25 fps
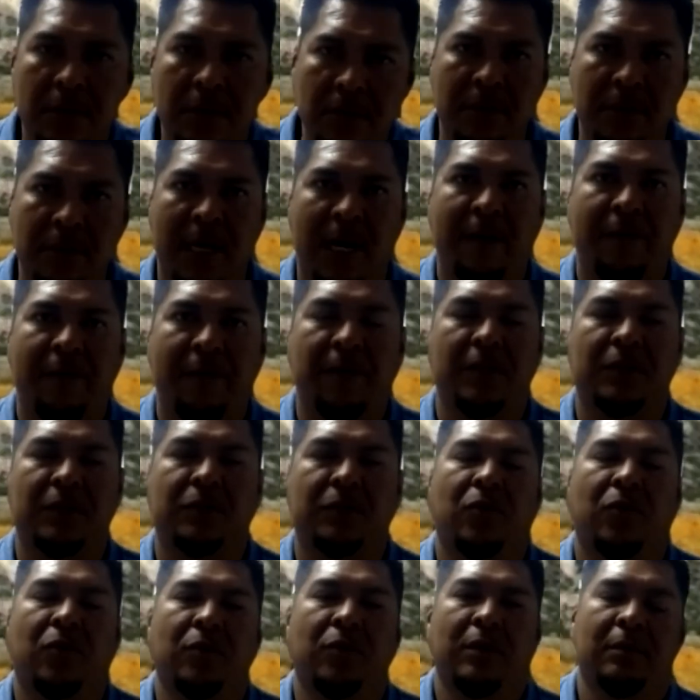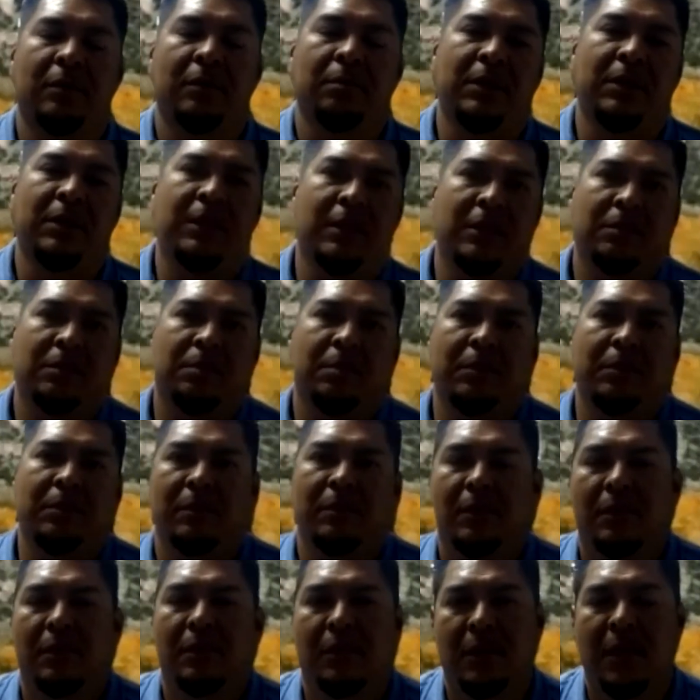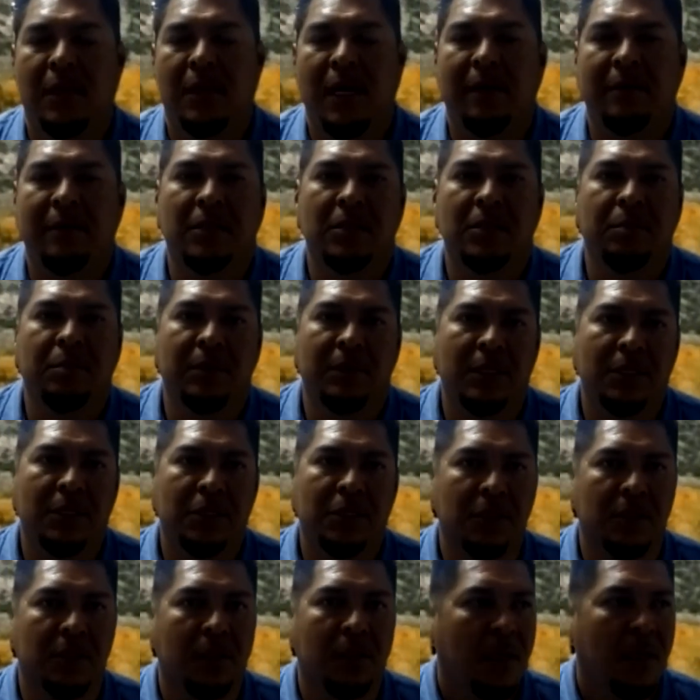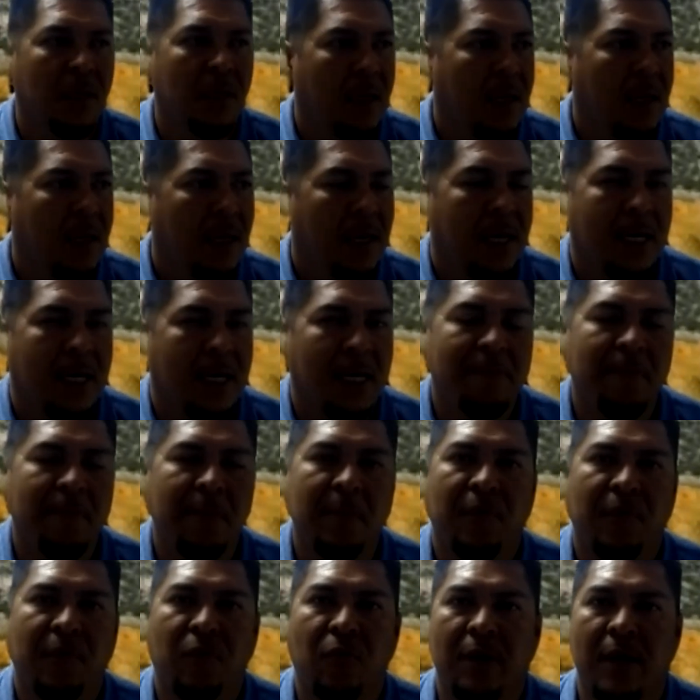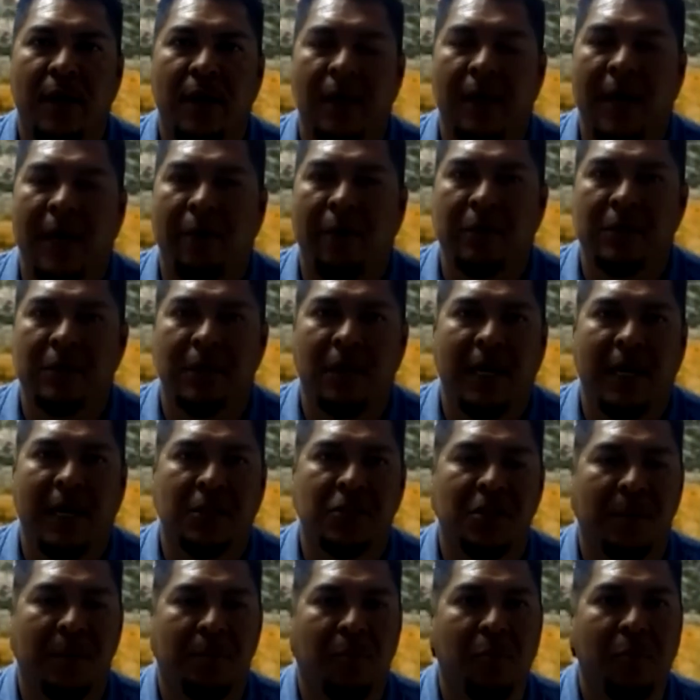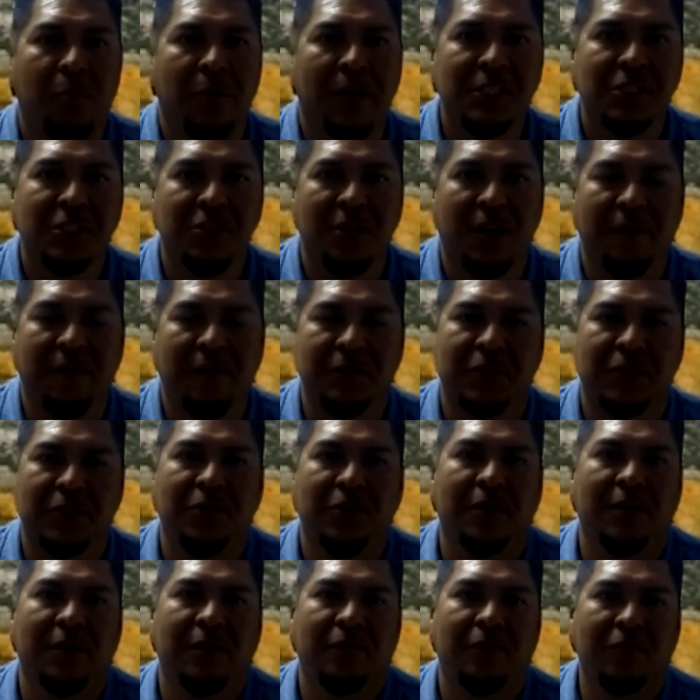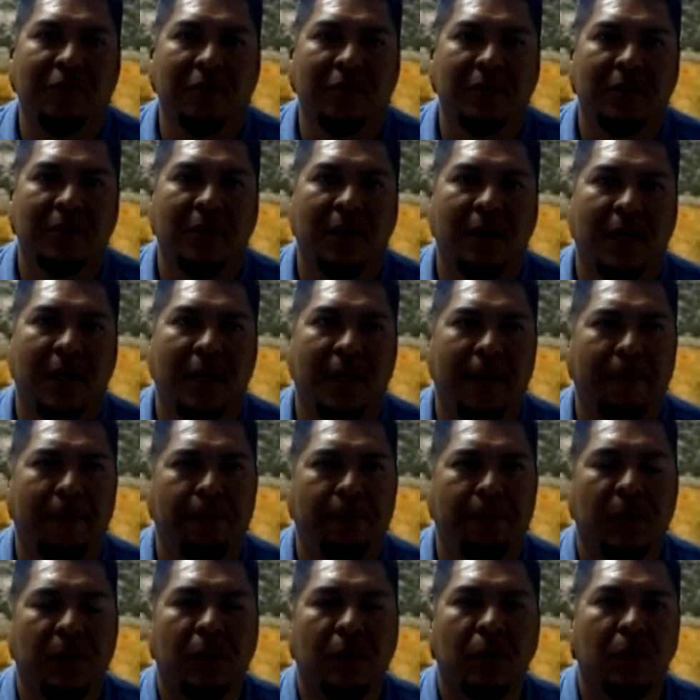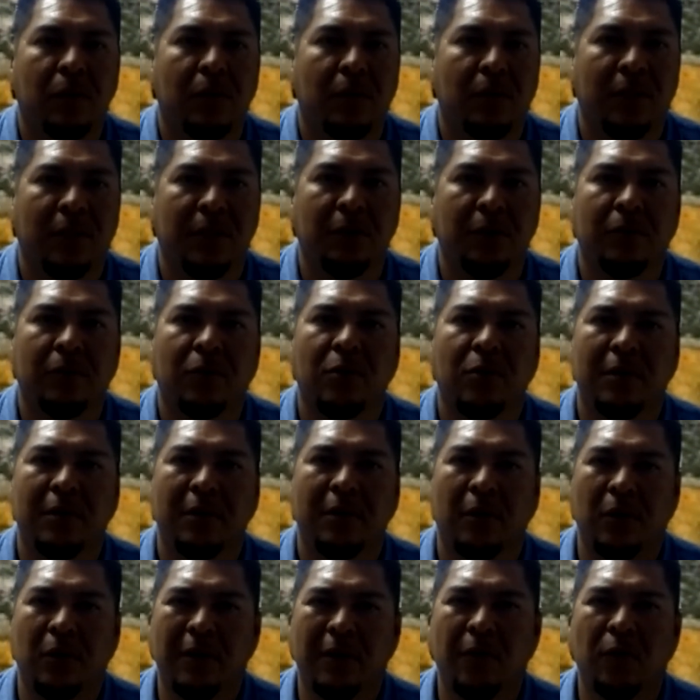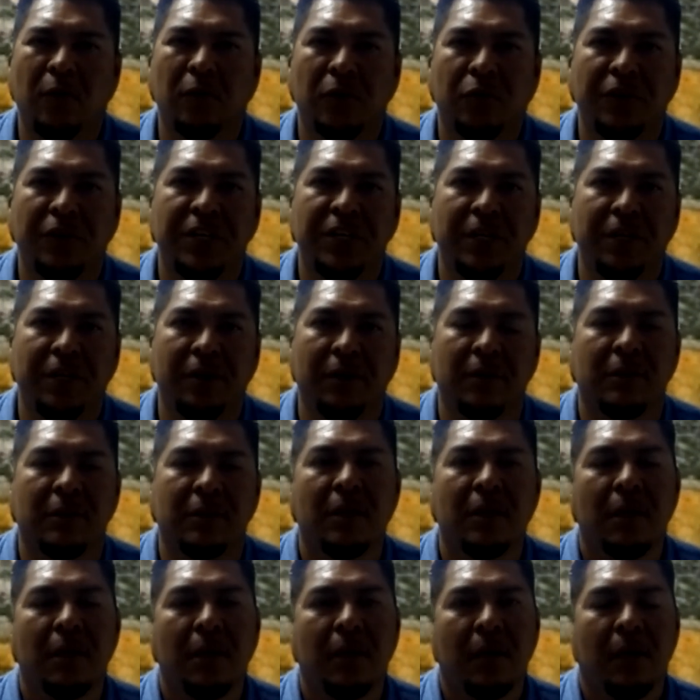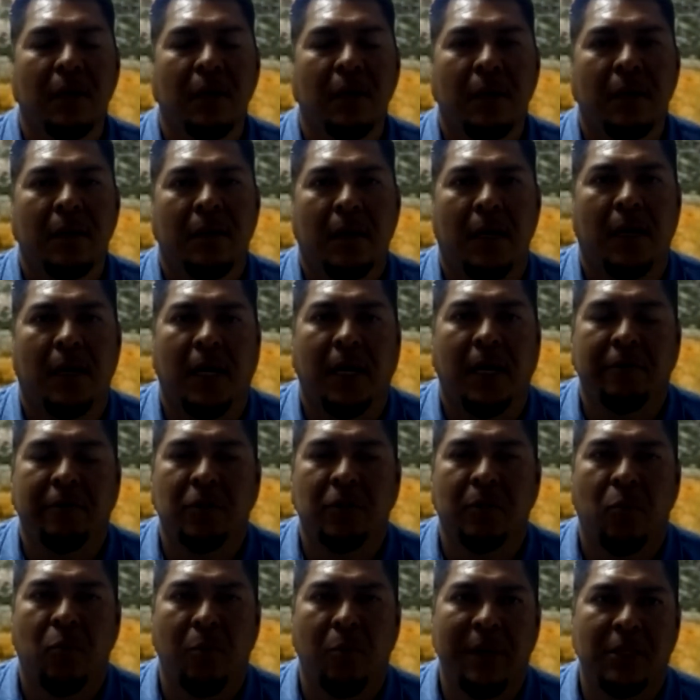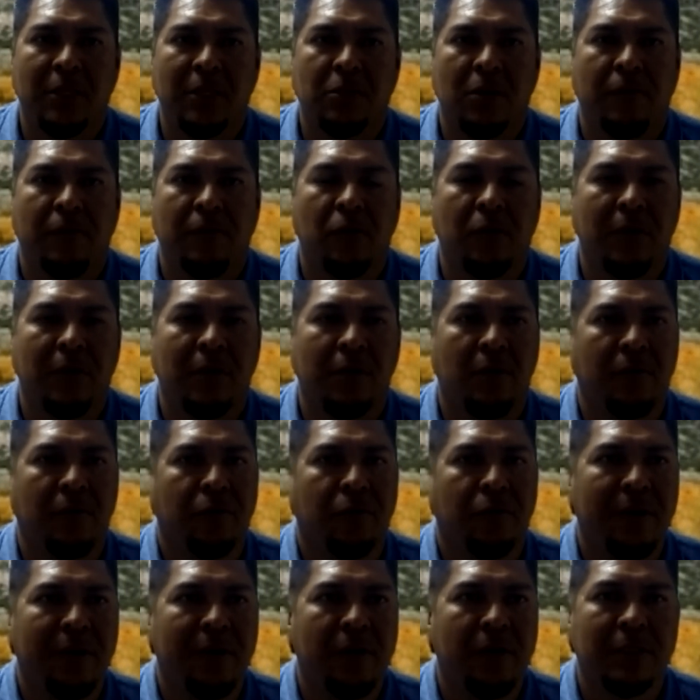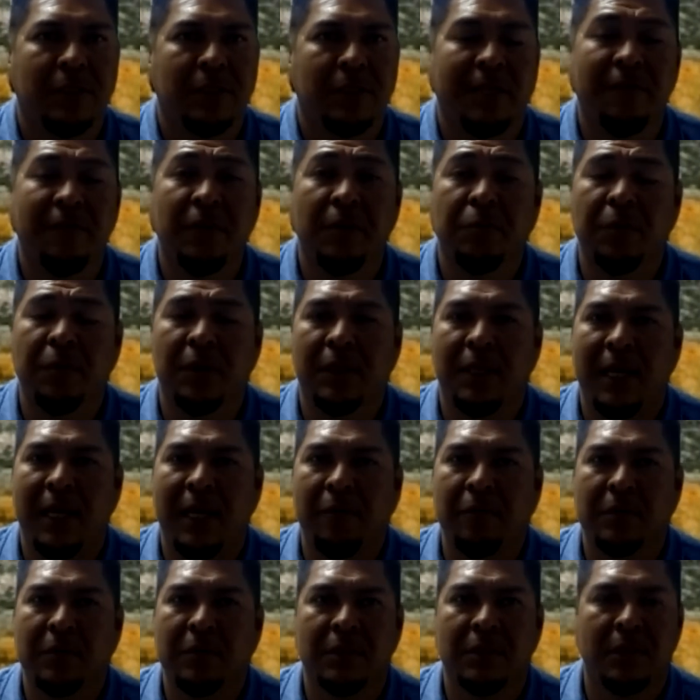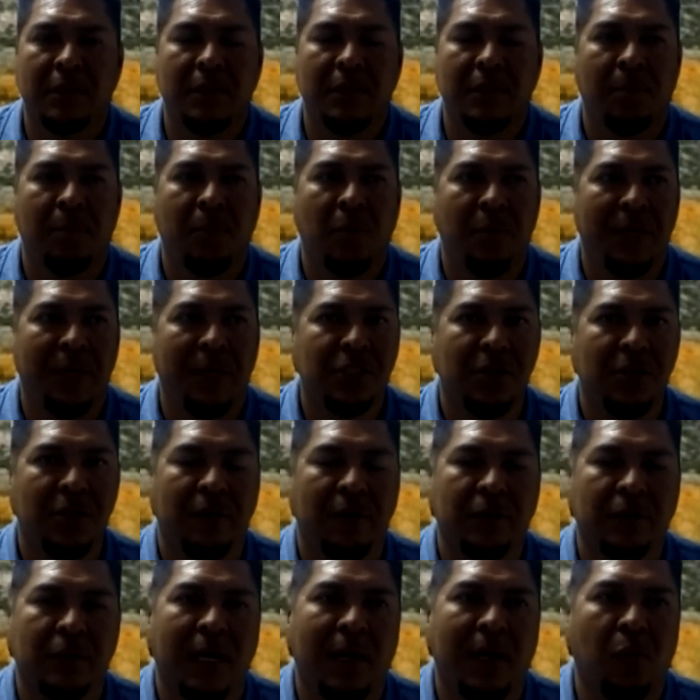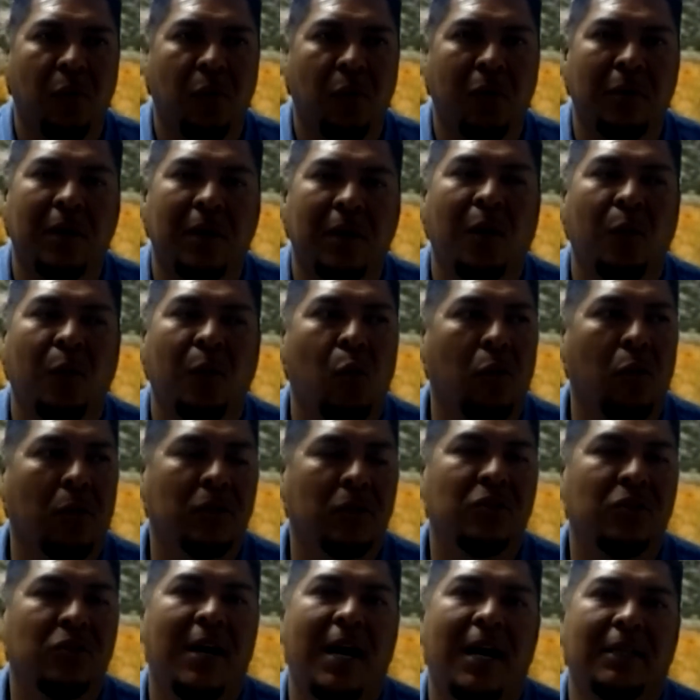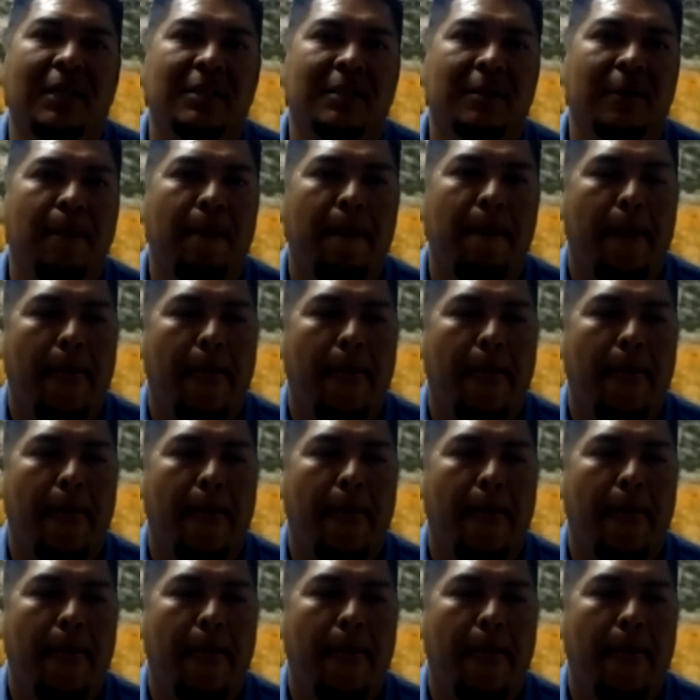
have this role and have this position. And even before that, I was actually a probation officer for little over 3 years. I was a probation officer for a little over 3 years. Even when I was a probation officer, I wore 2 hats.